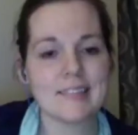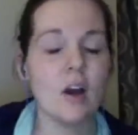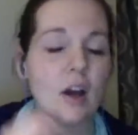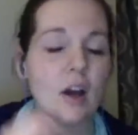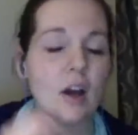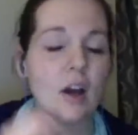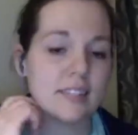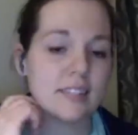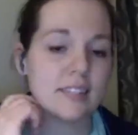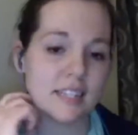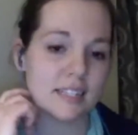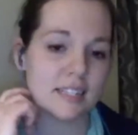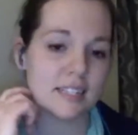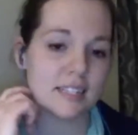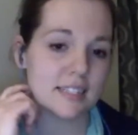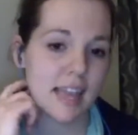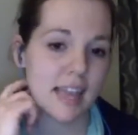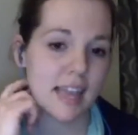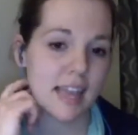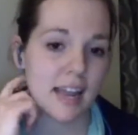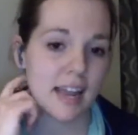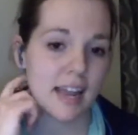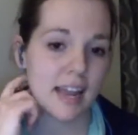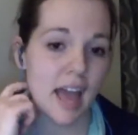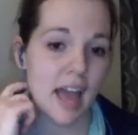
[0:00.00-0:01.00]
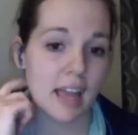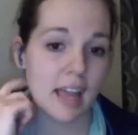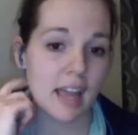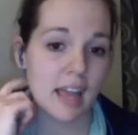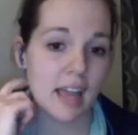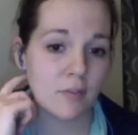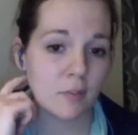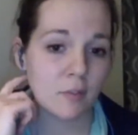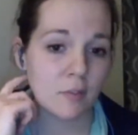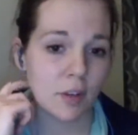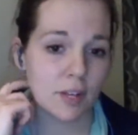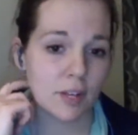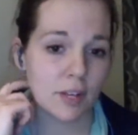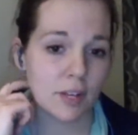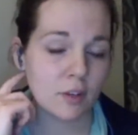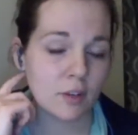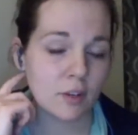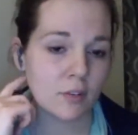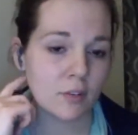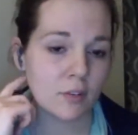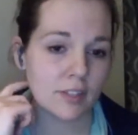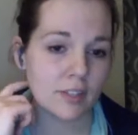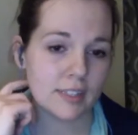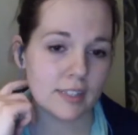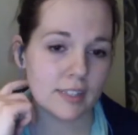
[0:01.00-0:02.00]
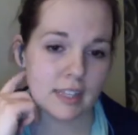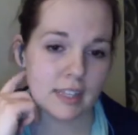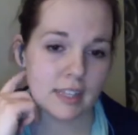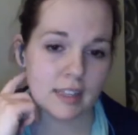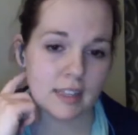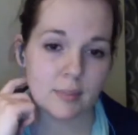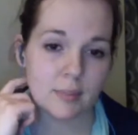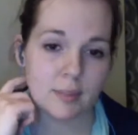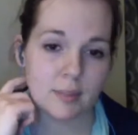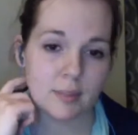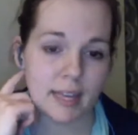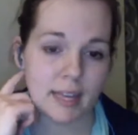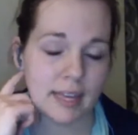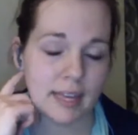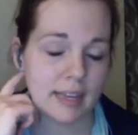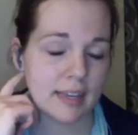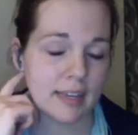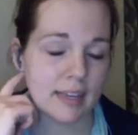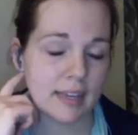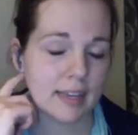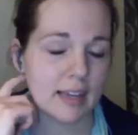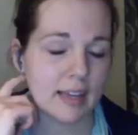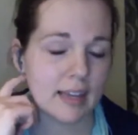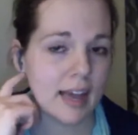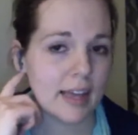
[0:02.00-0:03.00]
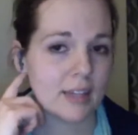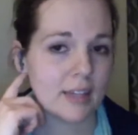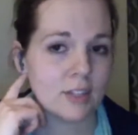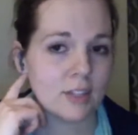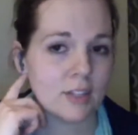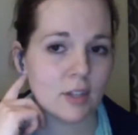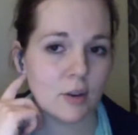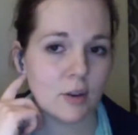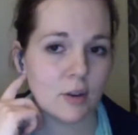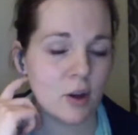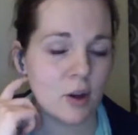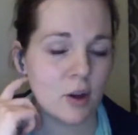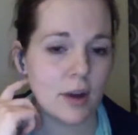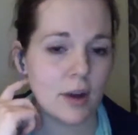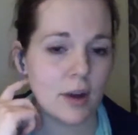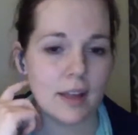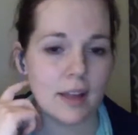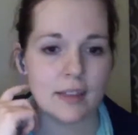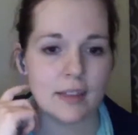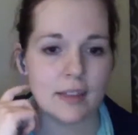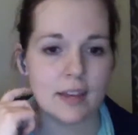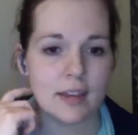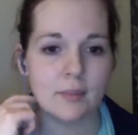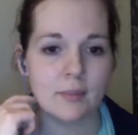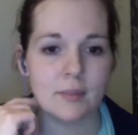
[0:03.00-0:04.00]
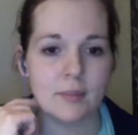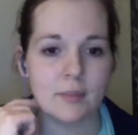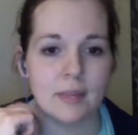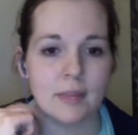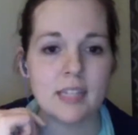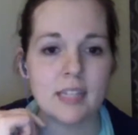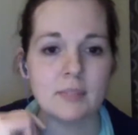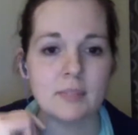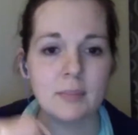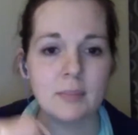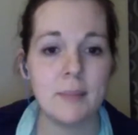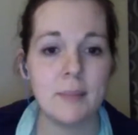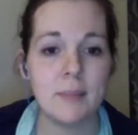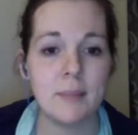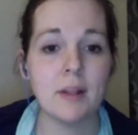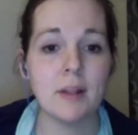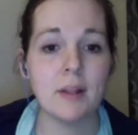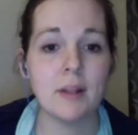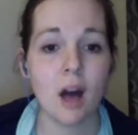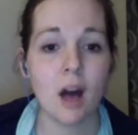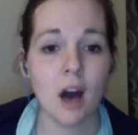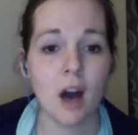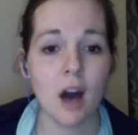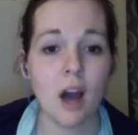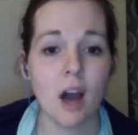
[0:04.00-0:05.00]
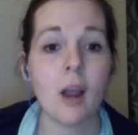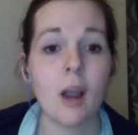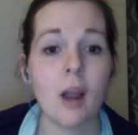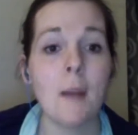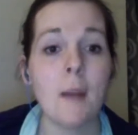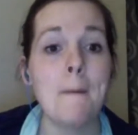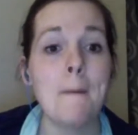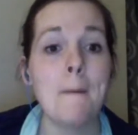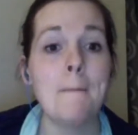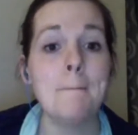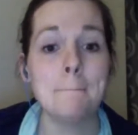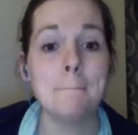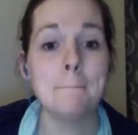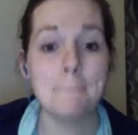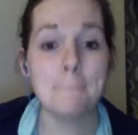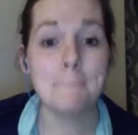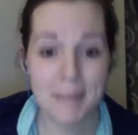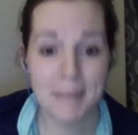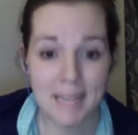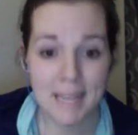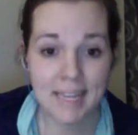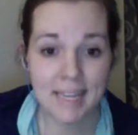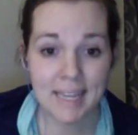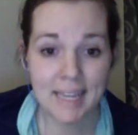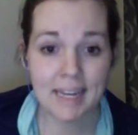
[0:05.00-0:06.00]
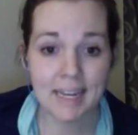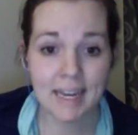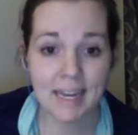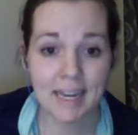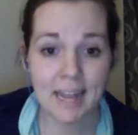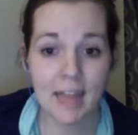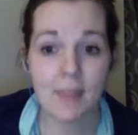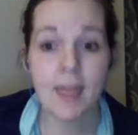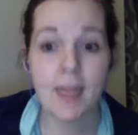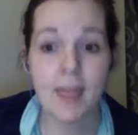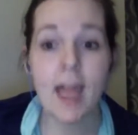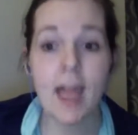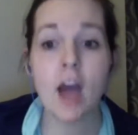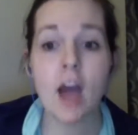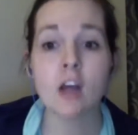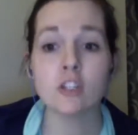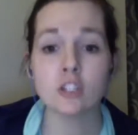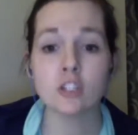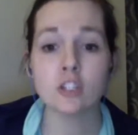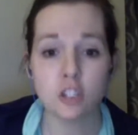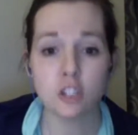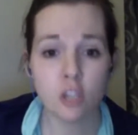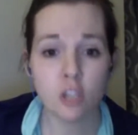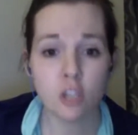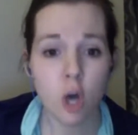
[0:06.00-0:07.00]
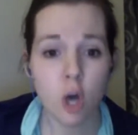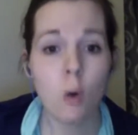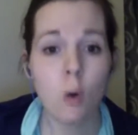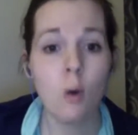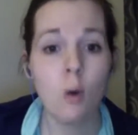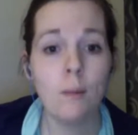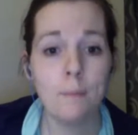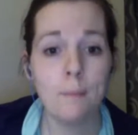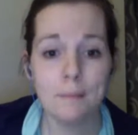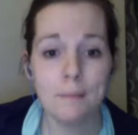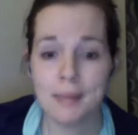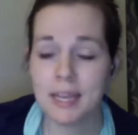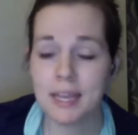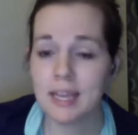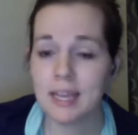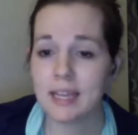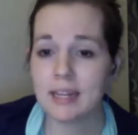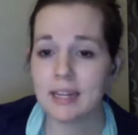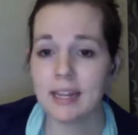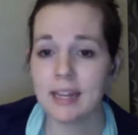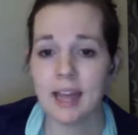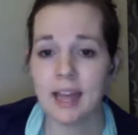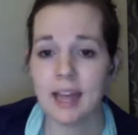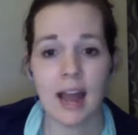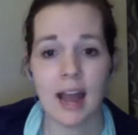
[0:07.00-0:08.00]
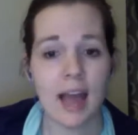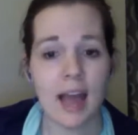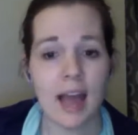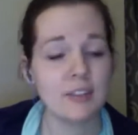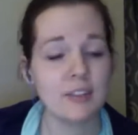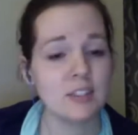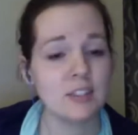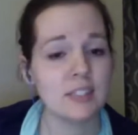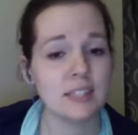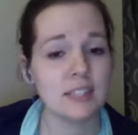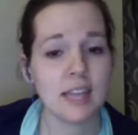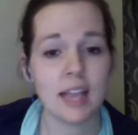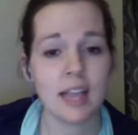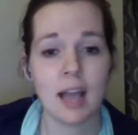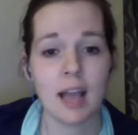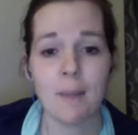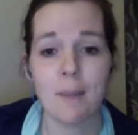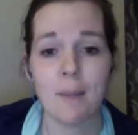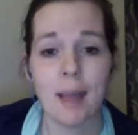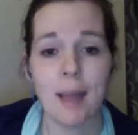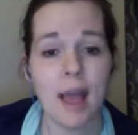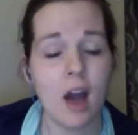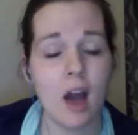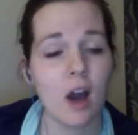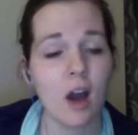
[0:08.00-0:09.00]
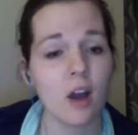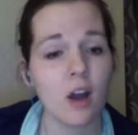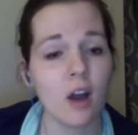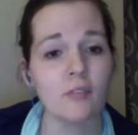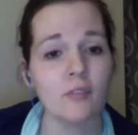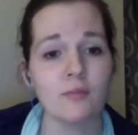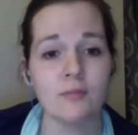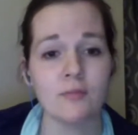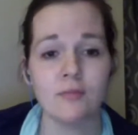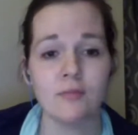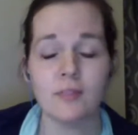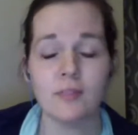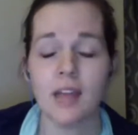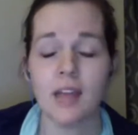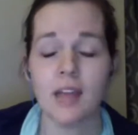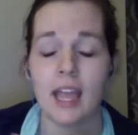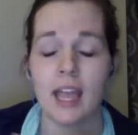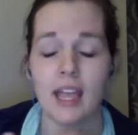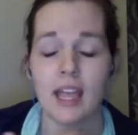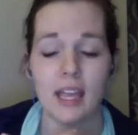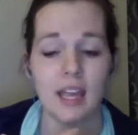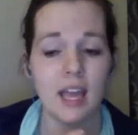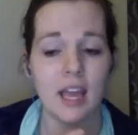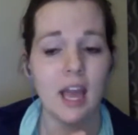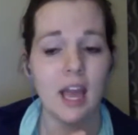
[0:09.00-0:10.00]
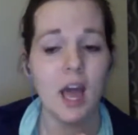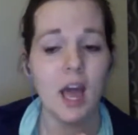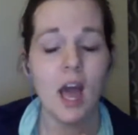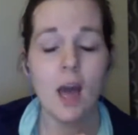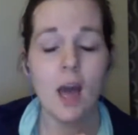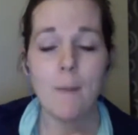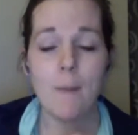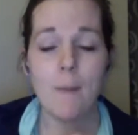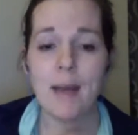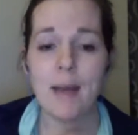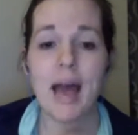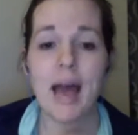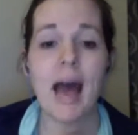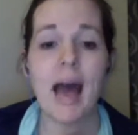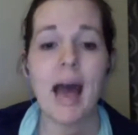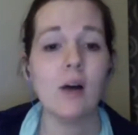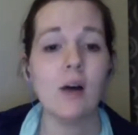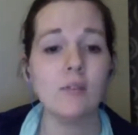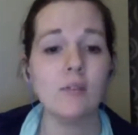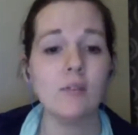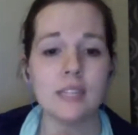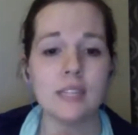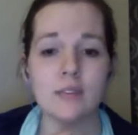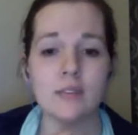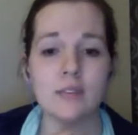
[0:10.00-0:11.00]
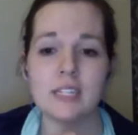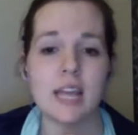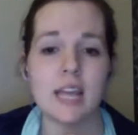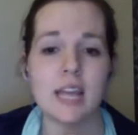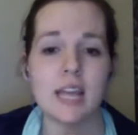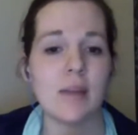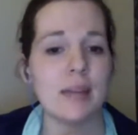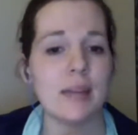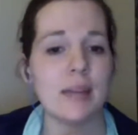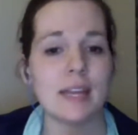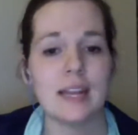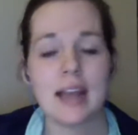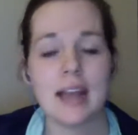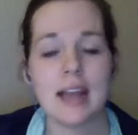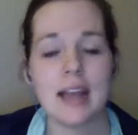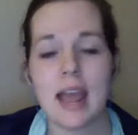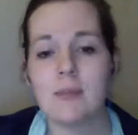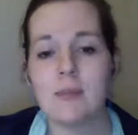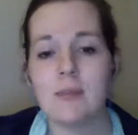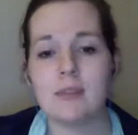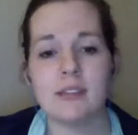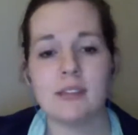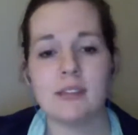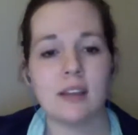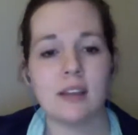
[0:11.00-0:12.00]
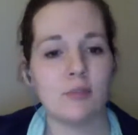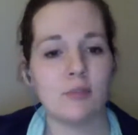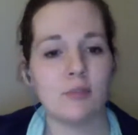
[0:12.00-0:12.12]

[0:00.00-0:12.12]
I was going to say, and I avoid Goodreads like the plague. I don't go on there because people are mean. They are so mean. And I just my heart pounds every time I get an Amazon